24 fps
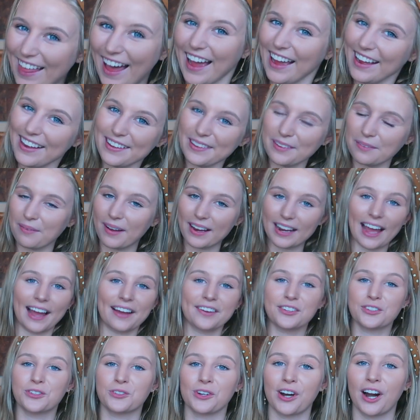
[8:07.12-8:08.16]
that is my
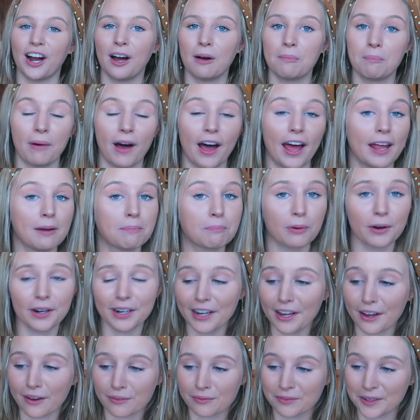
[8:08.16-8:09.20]
extra but
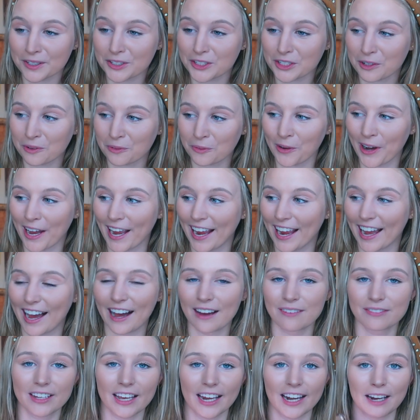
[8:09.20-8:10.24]
pretty efficient way
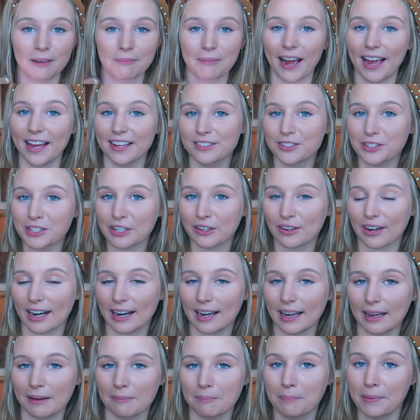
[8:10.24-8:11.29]
of getting my
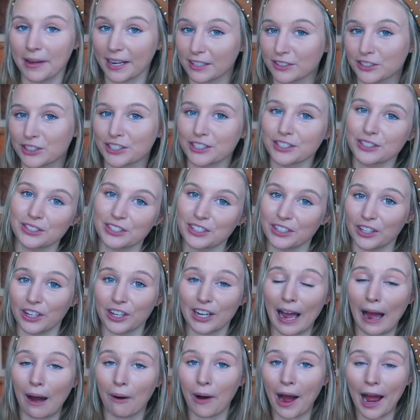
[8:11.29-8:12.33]
Instagram pictures to
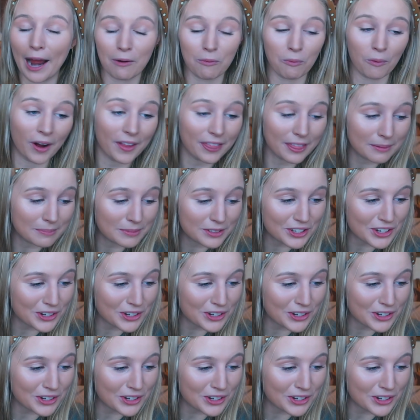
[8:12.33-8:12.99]
look how I want them